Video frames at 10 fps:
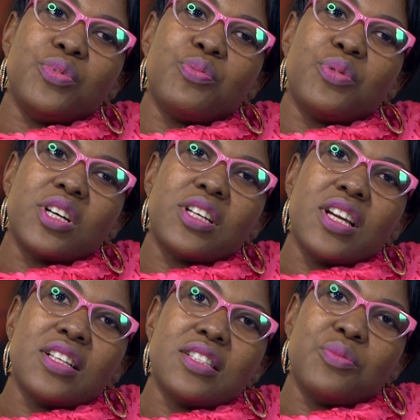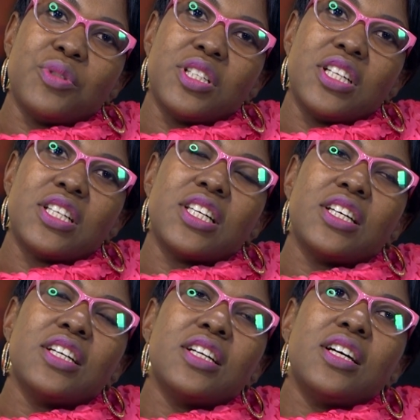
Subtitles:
be pregnant immediately.